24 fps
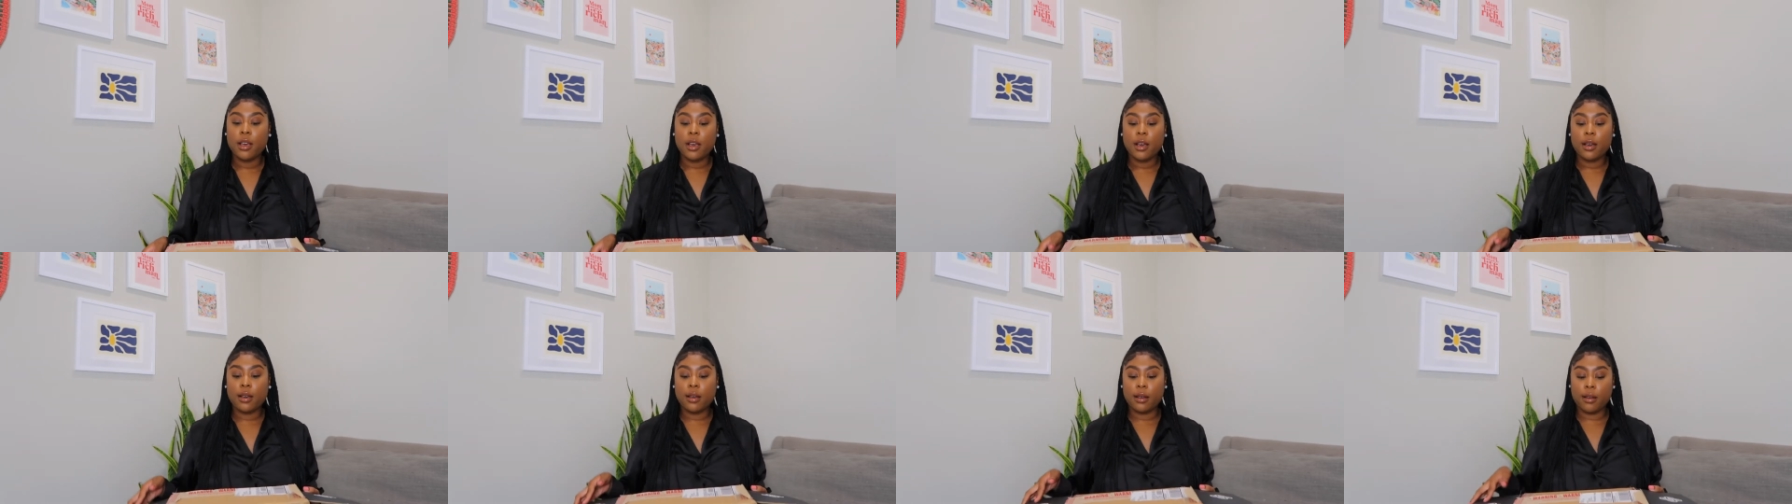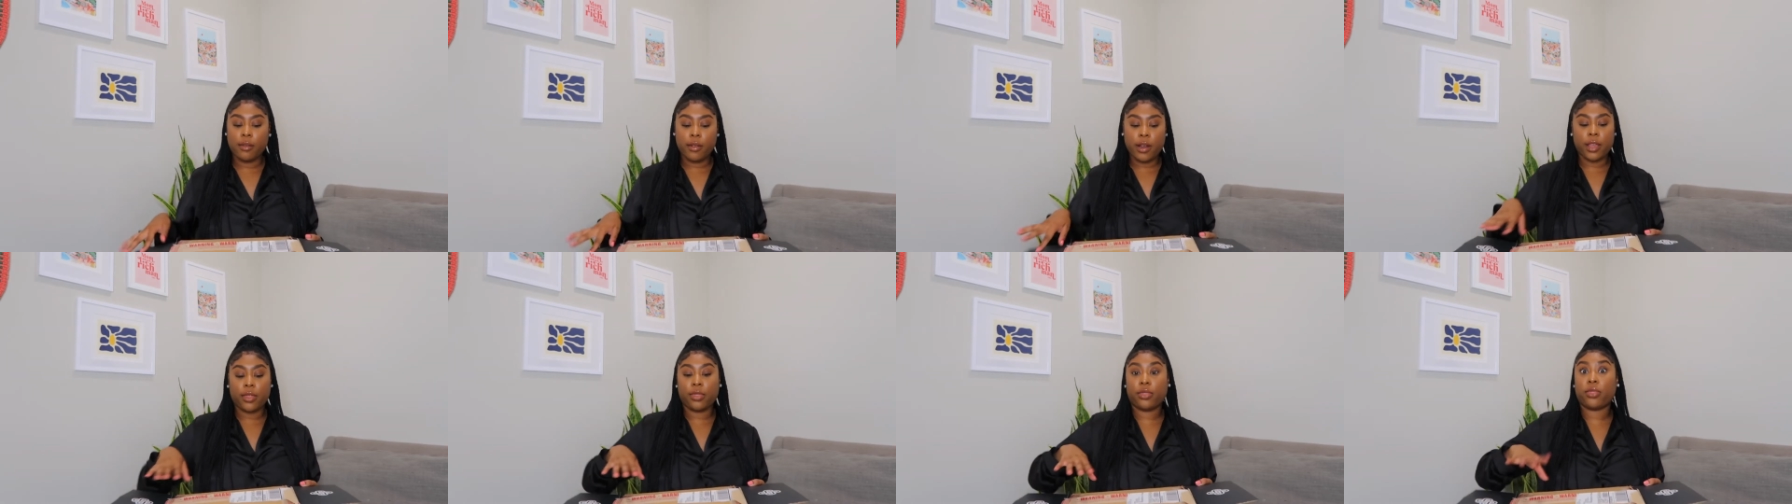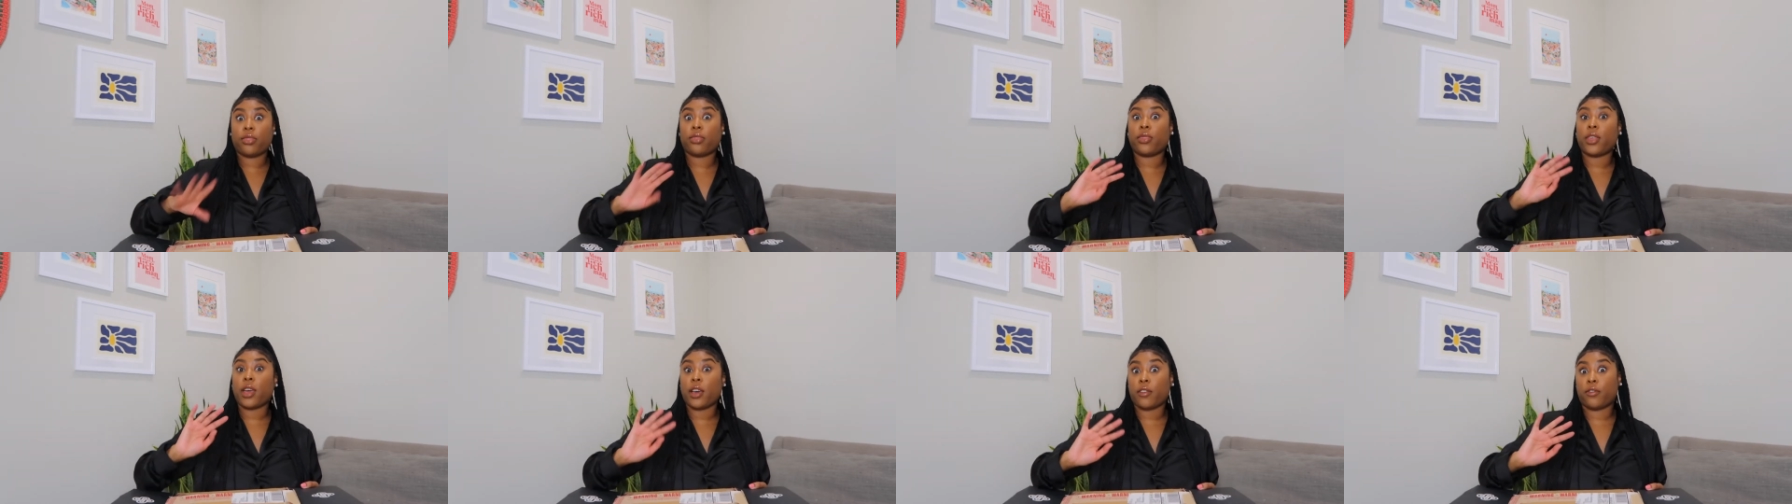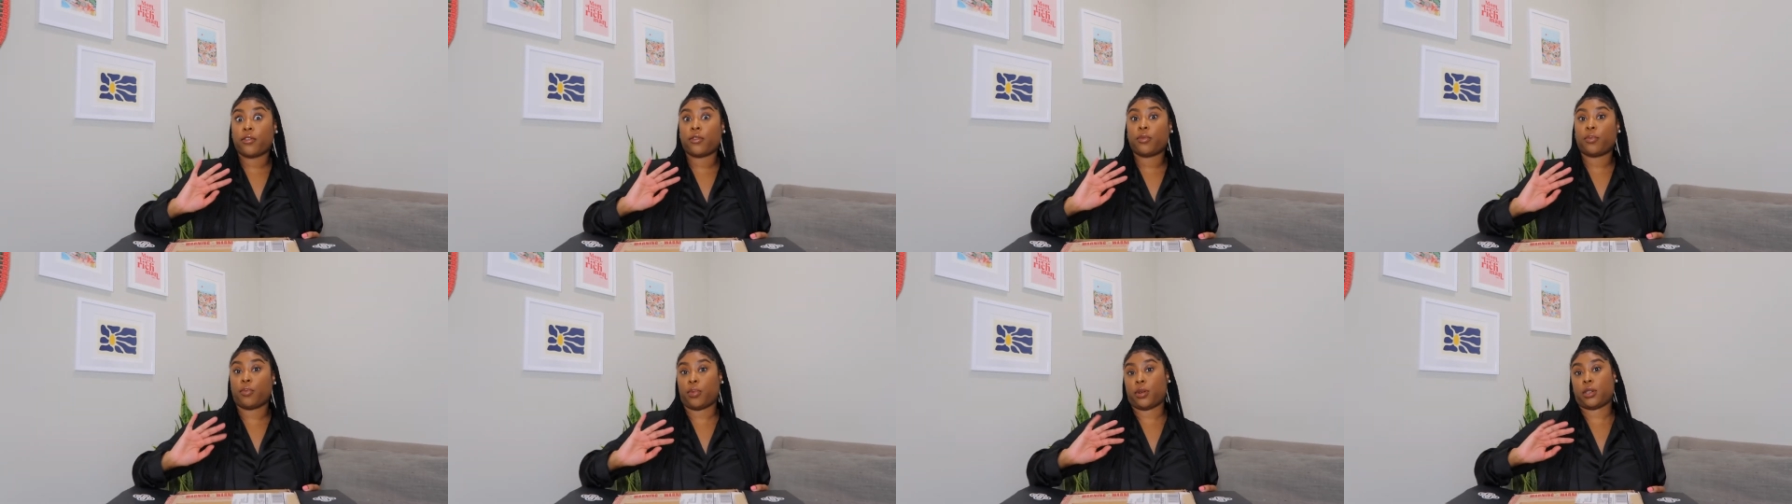A great
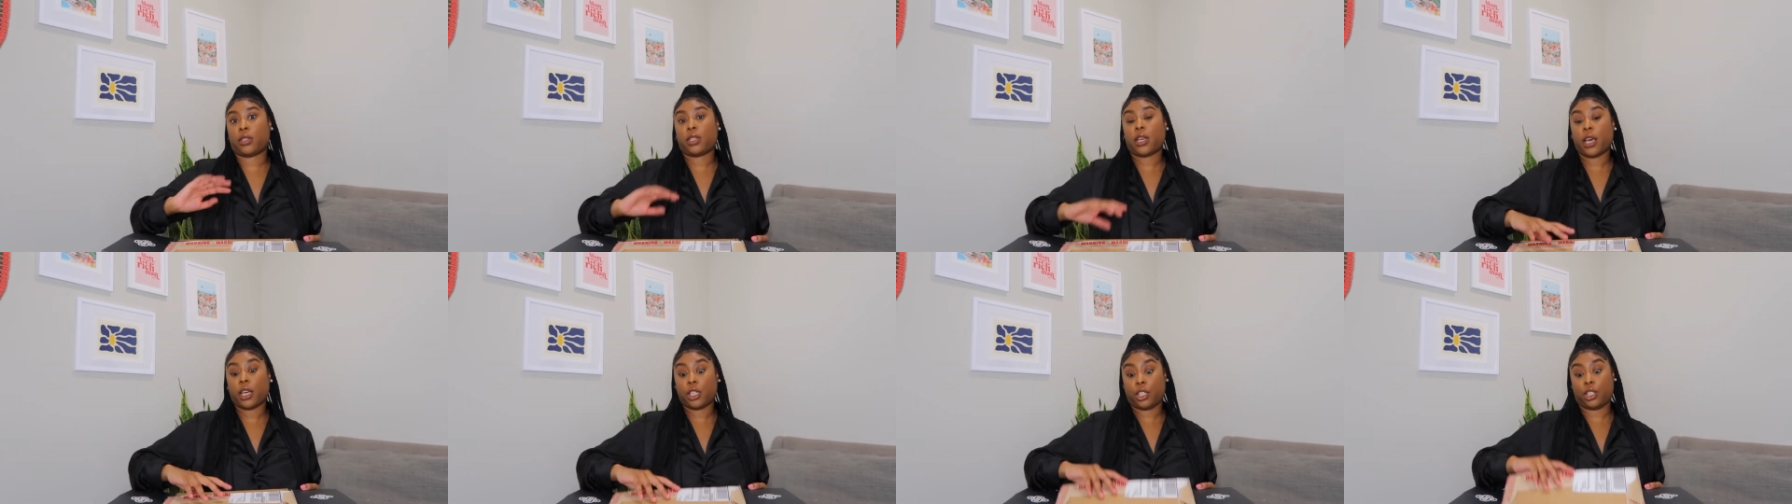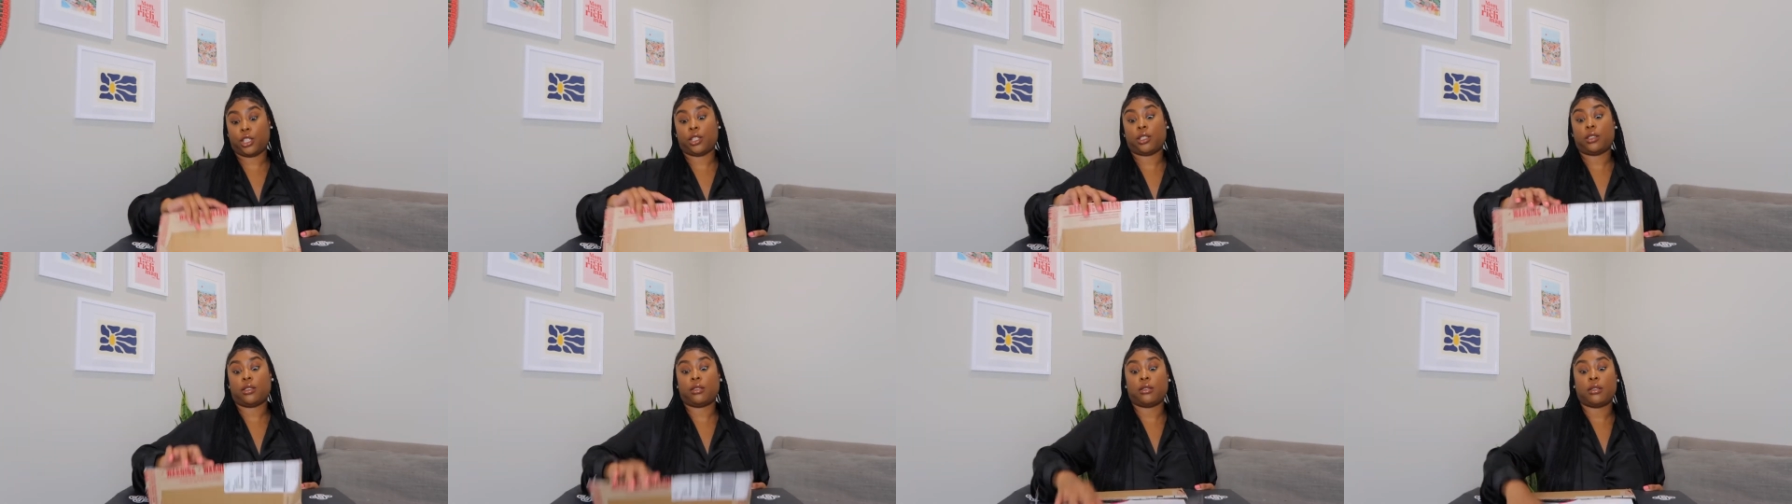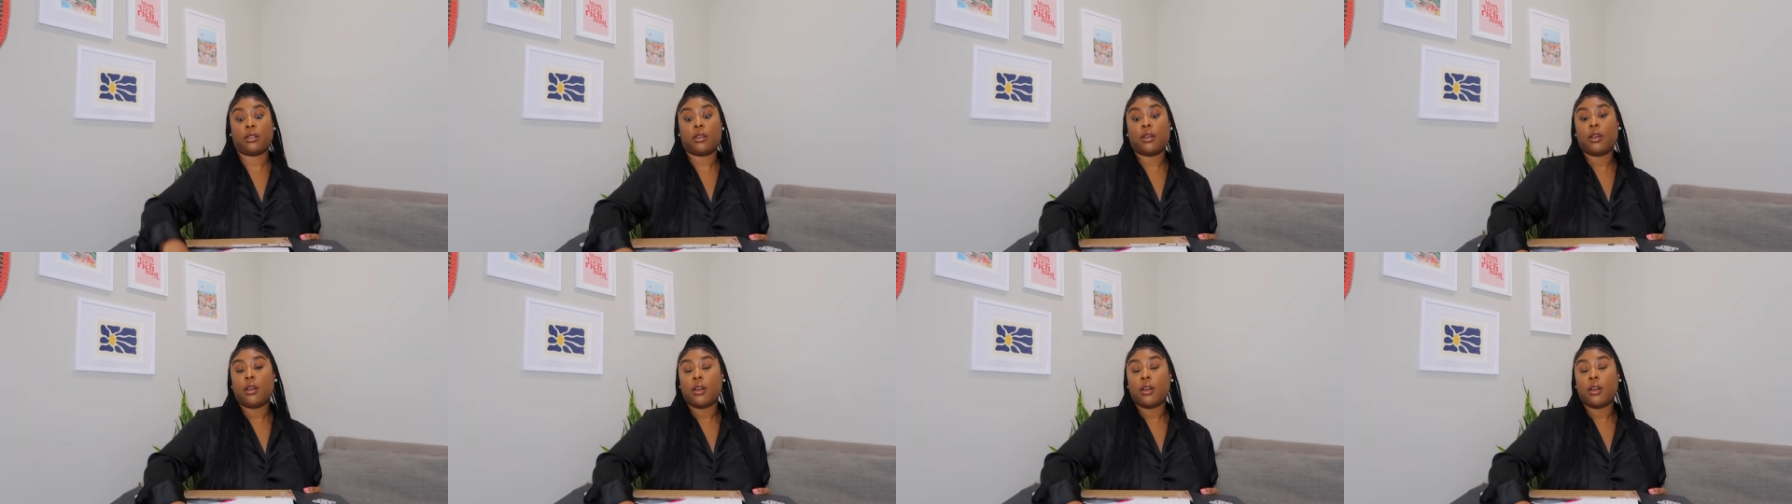theft protection